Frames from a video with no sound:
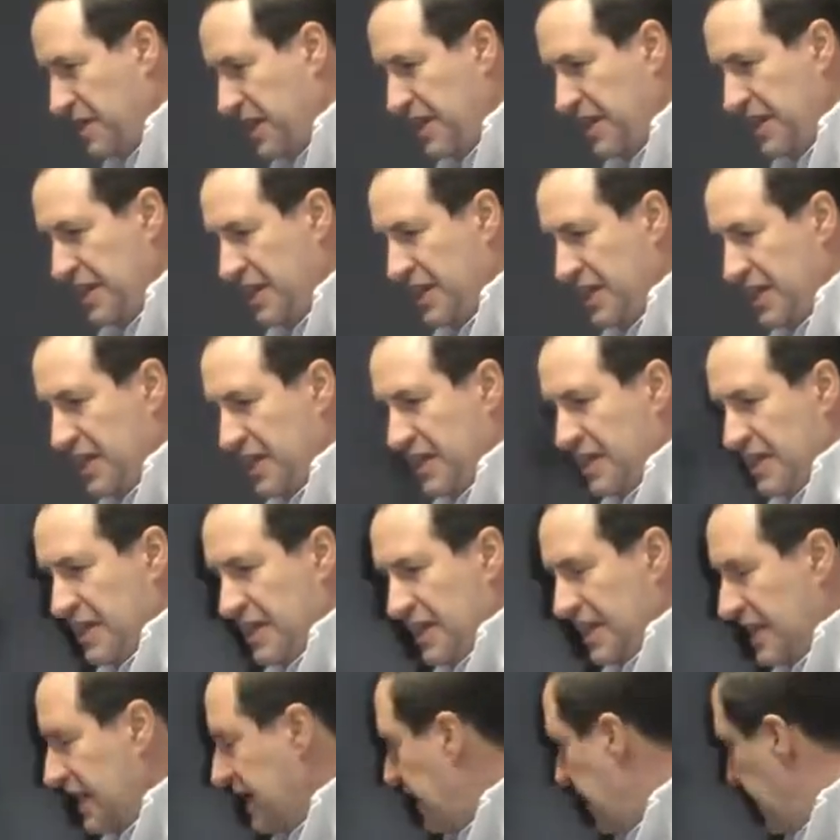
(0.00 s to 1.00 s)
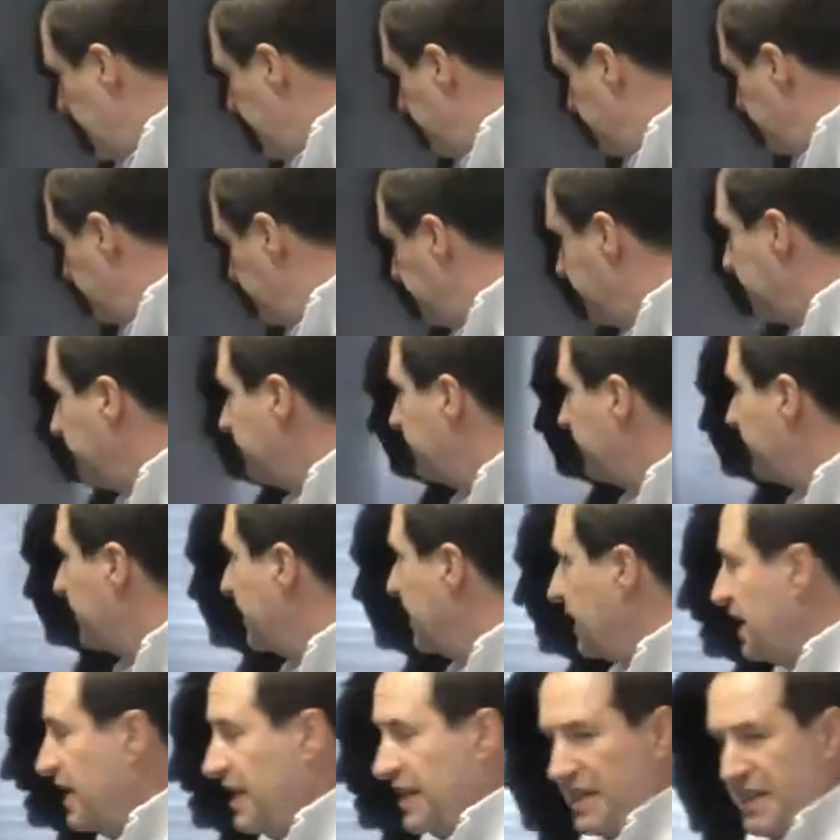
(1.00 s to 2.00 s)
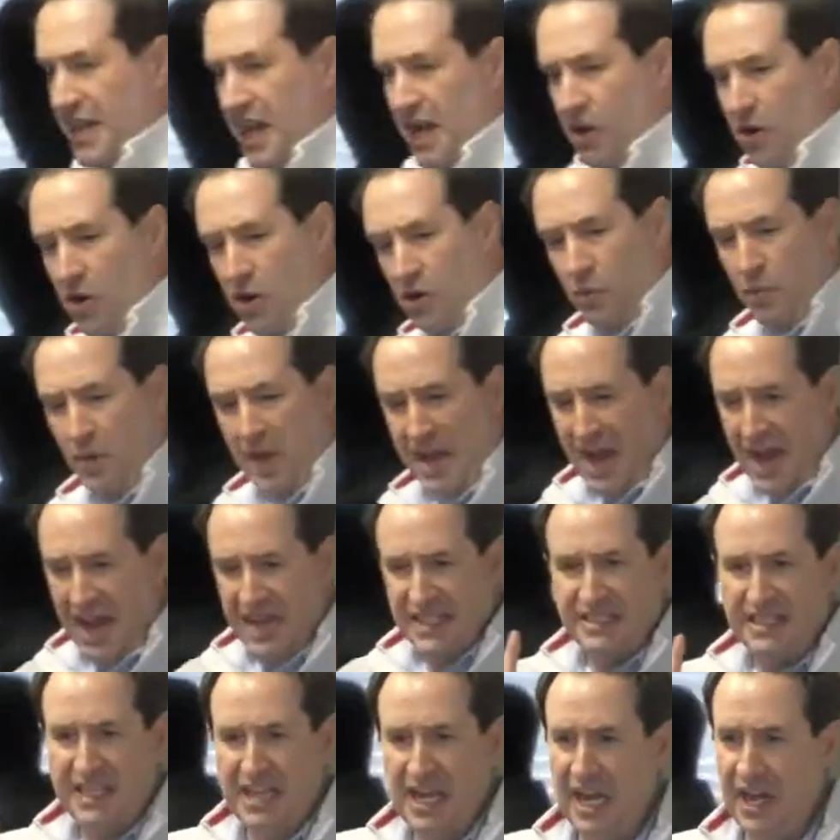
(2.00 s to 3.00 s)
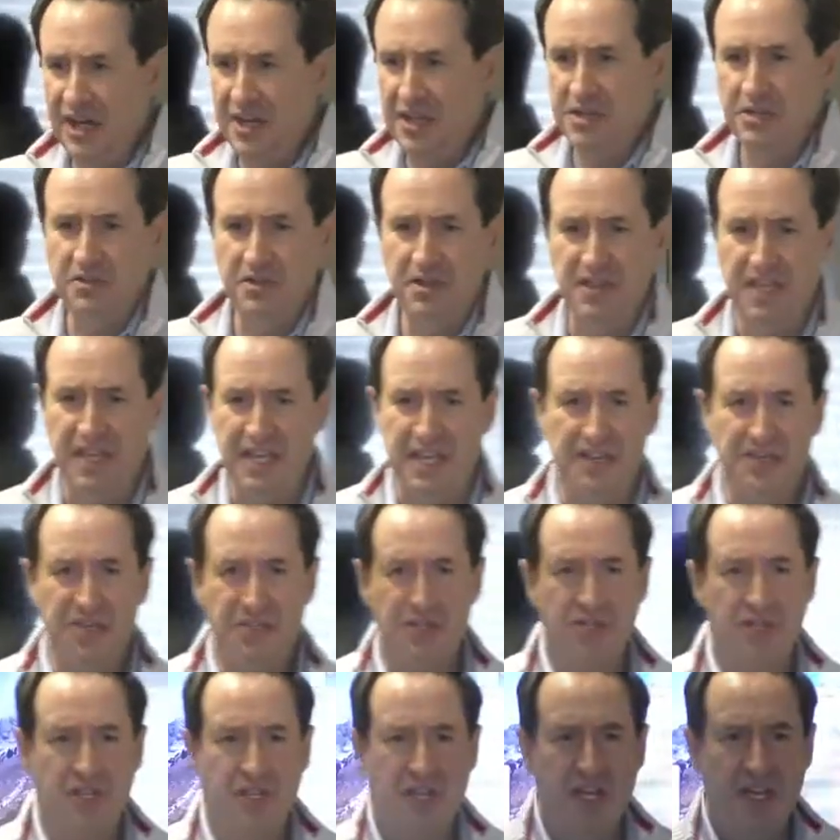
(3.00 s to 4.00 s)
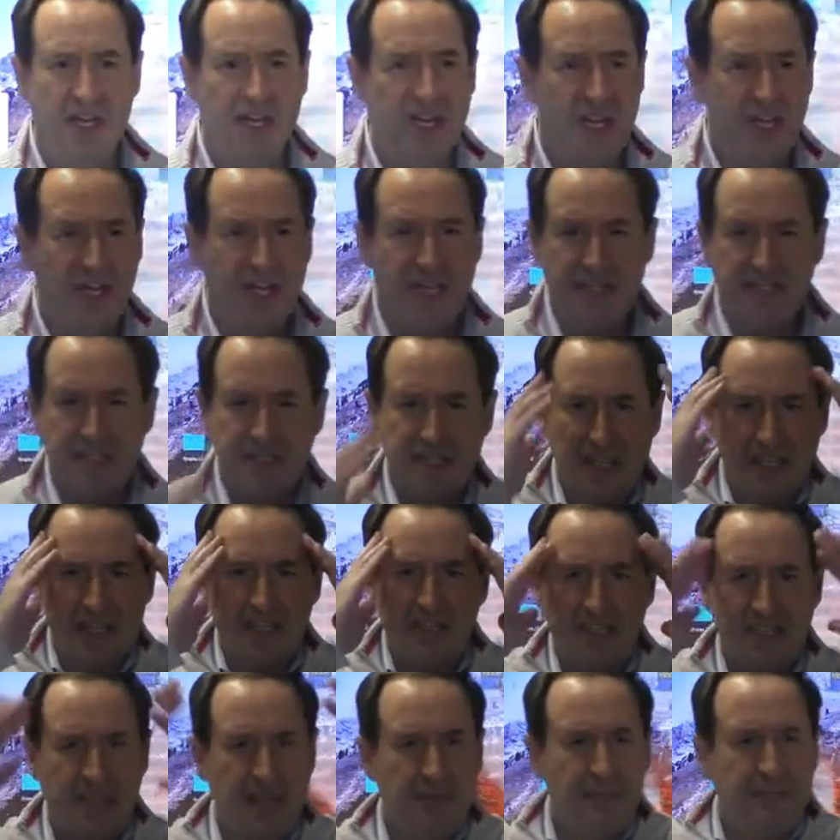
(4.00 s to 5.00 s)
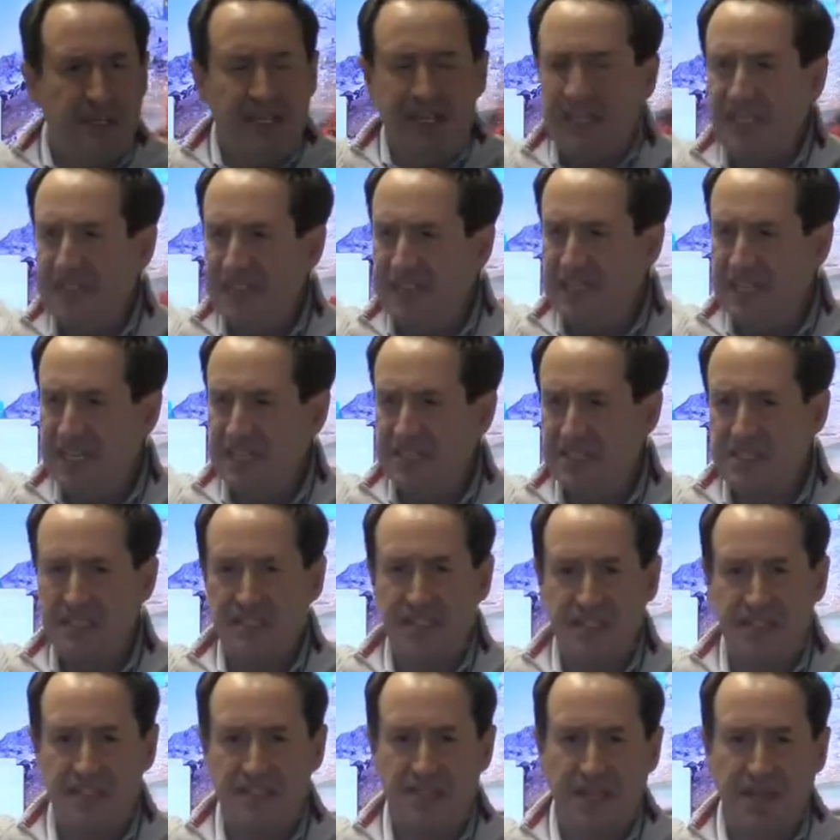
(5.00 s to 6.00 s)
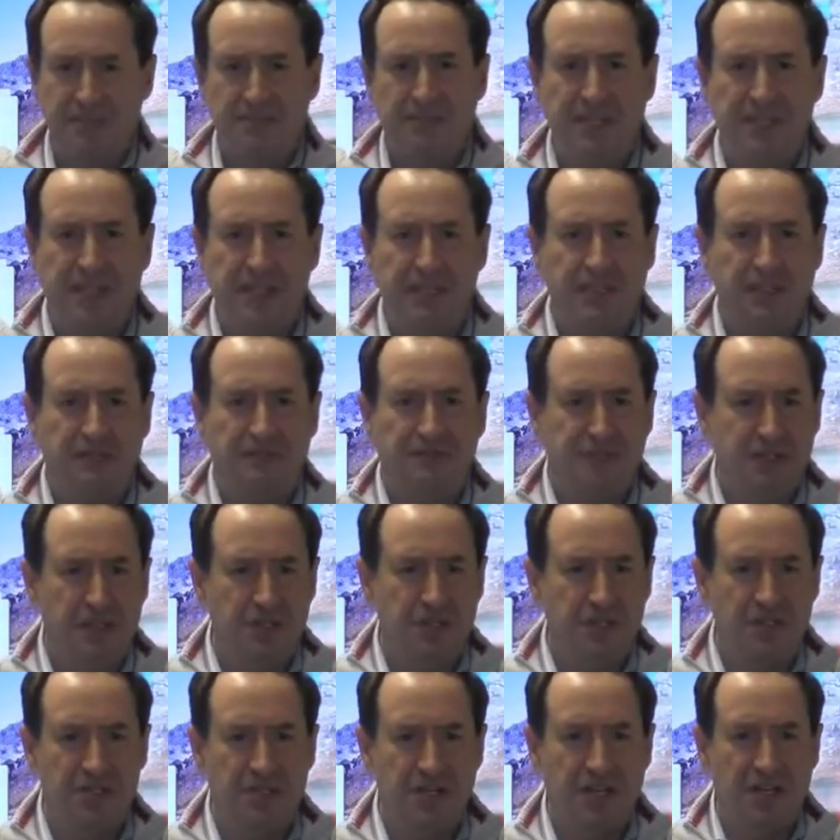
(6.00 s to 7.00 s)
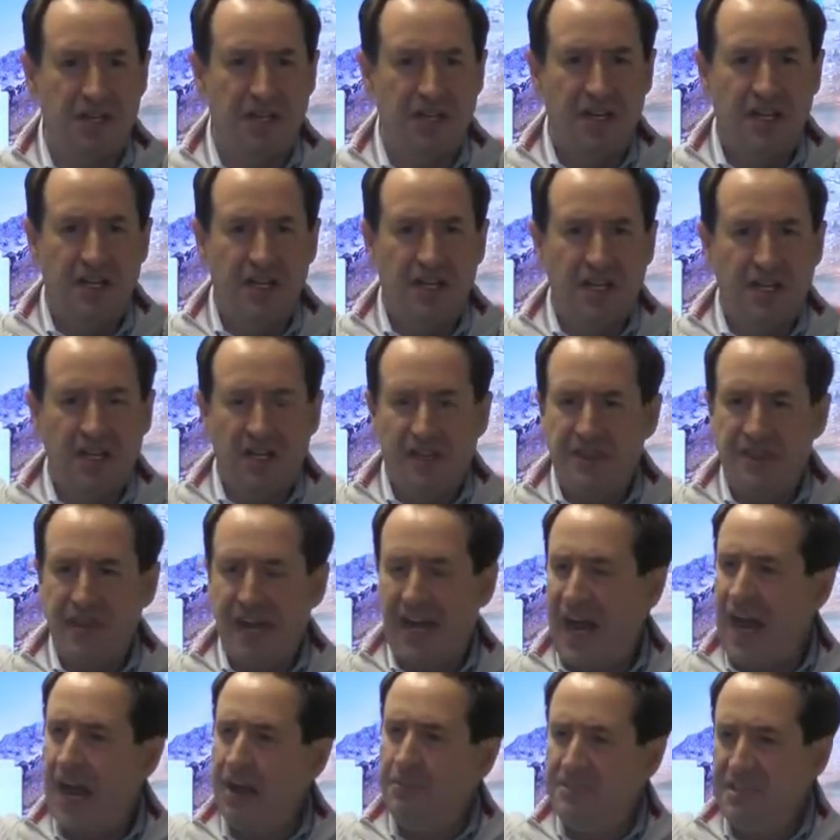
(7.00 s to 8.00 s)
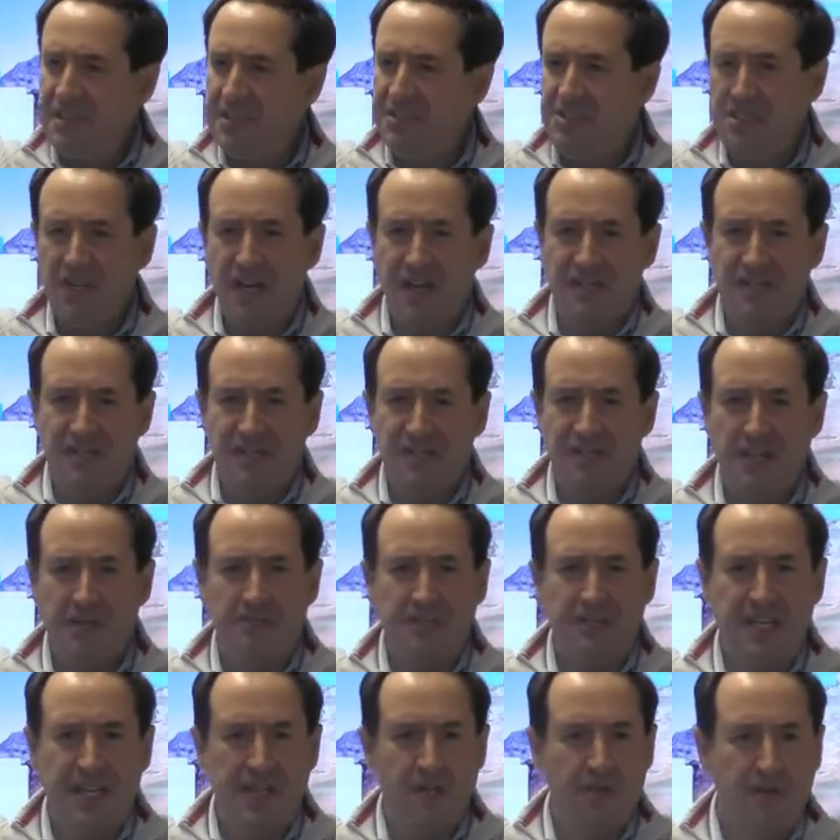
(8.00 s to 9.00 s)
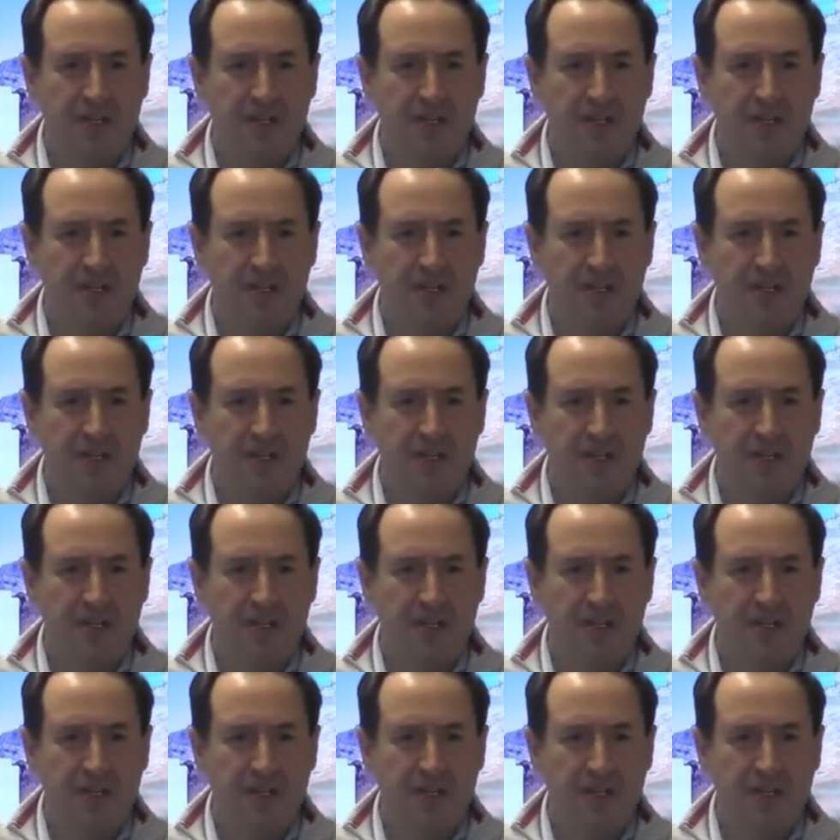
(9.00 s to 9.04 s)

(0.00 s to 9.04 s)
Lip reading: me. Now, when I tell you this, it's like something distant, something in the future, that I'll be judged someday.